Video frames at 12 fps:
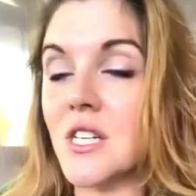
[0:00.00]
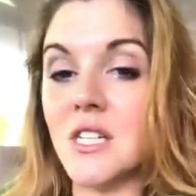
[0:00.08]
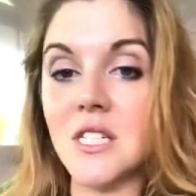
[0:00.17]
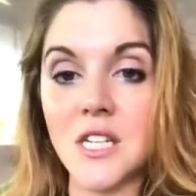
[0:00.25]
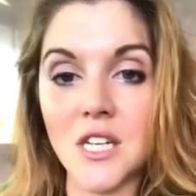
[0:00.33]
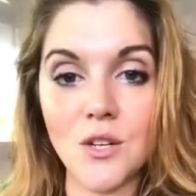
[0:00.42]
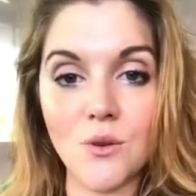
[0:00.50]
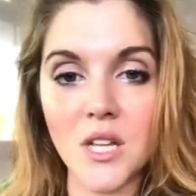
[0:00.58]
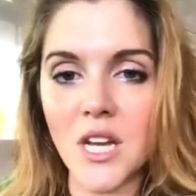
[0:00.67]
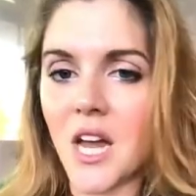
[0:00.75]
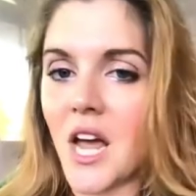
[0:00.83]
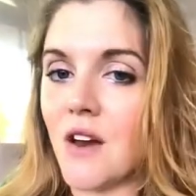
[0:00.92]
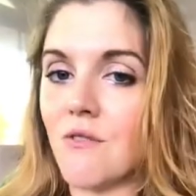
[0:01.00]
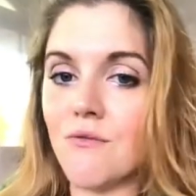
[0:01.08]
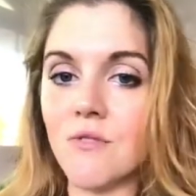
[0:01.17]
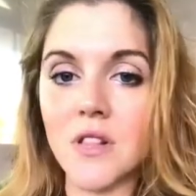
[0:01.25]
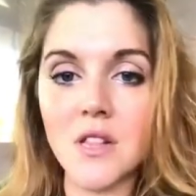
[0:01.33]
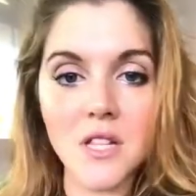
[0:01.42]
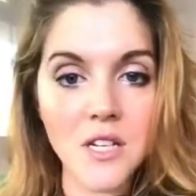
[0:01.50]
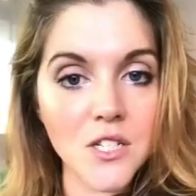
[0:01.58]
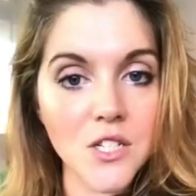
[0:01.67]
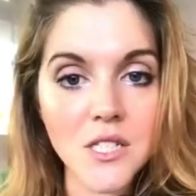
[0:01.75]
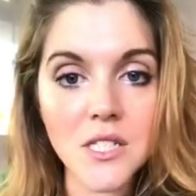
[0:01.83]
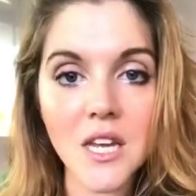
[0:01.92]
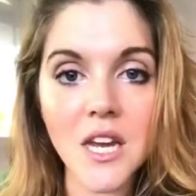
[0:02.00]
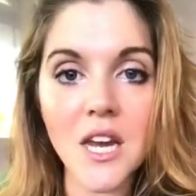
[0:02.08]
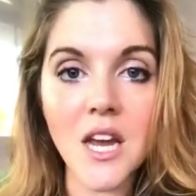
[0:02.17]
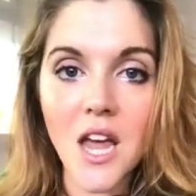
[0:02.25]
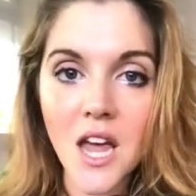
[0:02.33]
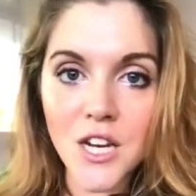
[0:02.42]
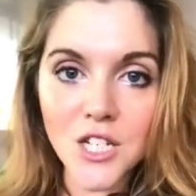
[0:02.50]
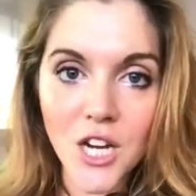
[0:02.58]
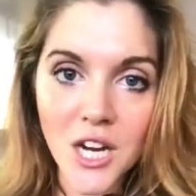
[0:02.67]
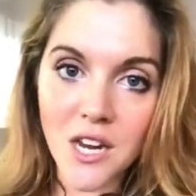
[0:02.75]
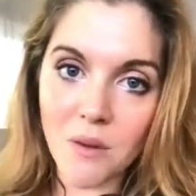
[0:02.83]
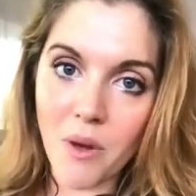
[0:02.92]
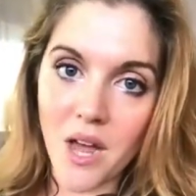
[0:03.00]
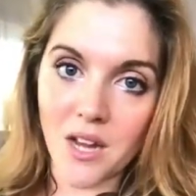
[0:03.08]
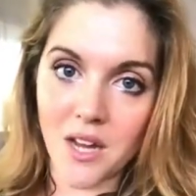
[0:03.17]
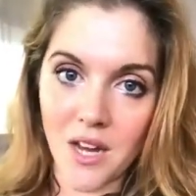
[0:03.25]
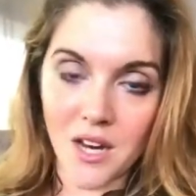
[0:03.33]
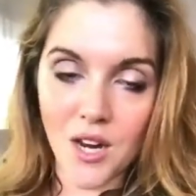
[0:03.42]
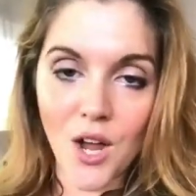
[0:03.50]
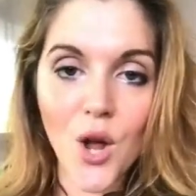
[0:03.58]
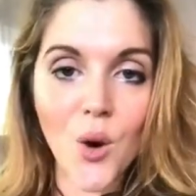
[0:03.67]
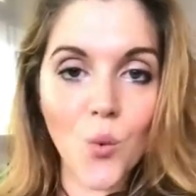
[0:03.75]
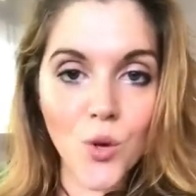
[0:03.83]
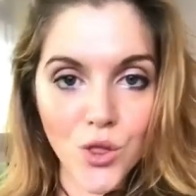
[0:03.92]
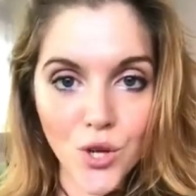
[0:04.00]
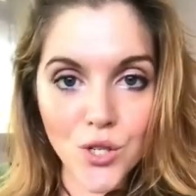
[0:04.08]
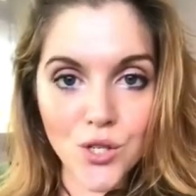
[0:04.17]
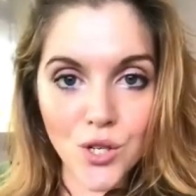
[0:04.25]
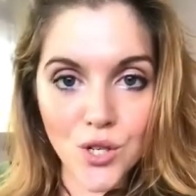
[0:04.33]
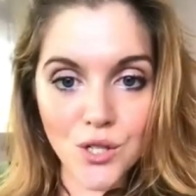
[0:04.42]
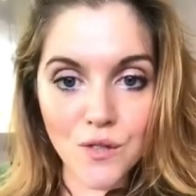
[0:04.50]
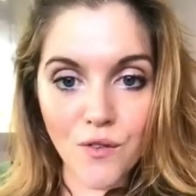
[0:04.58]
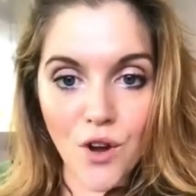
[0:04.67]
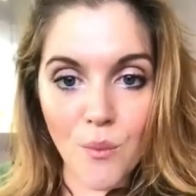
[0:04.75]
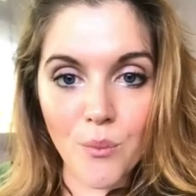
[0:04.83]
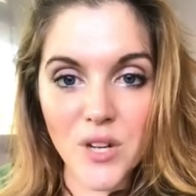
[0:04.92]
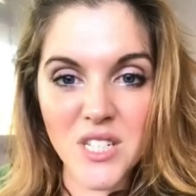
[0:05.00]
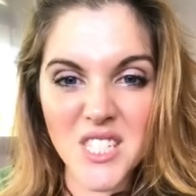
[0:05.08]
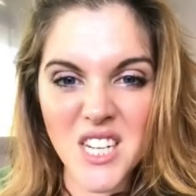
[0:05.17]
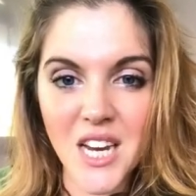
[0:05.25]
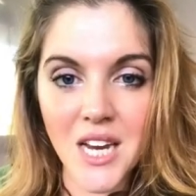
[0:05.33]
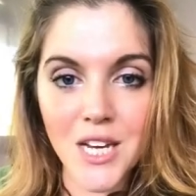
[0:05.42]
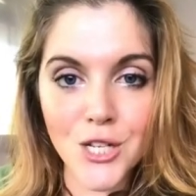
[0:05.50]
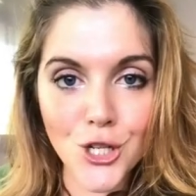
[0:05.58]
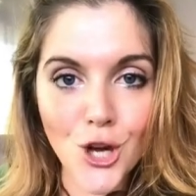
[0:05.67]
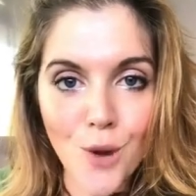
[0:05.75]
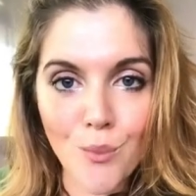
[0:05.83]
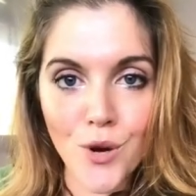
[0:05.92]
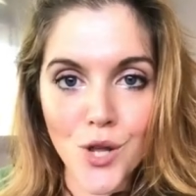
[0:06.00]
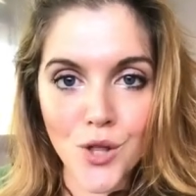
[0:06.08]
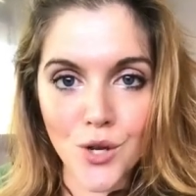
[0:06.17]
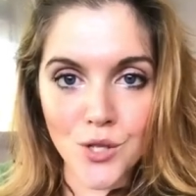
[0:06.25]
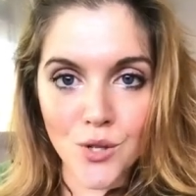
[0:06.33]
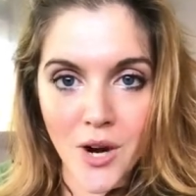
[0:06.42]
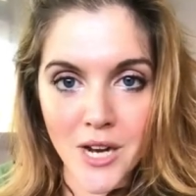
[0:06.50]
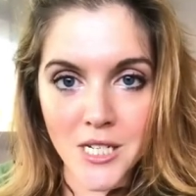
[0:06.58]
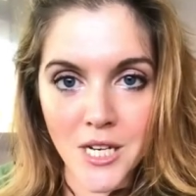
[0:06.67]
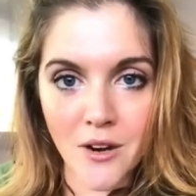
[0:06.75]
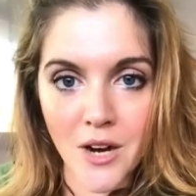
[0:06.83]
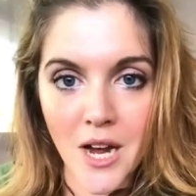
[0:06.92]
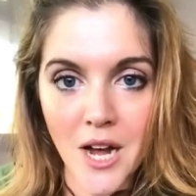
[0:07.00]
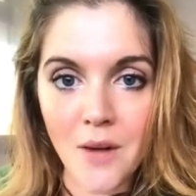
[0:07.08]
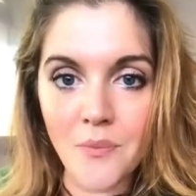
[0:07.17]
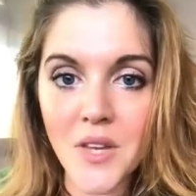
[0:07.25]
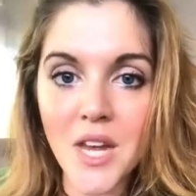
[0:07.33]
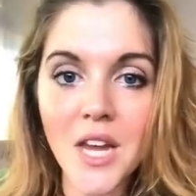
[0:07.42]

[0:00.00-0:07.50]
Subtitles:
continually and religiously checking back in with those units of competency, interpreting those criteria.